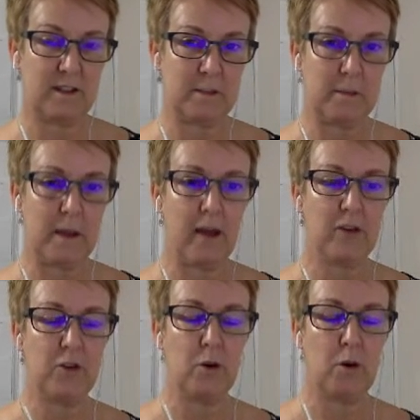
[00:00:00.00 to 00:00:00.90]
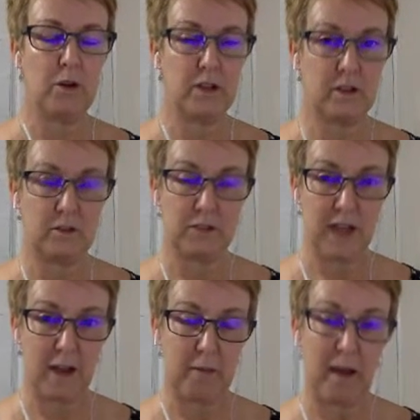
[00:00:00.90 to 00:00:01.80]
It's about your
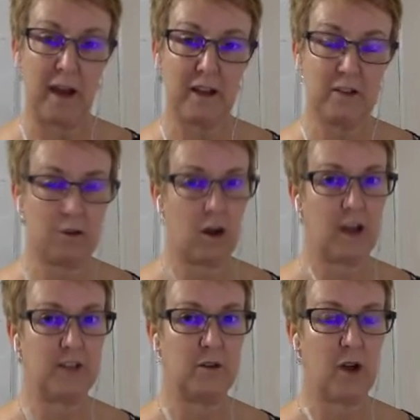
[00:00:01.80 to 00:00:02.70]
target market, your ideal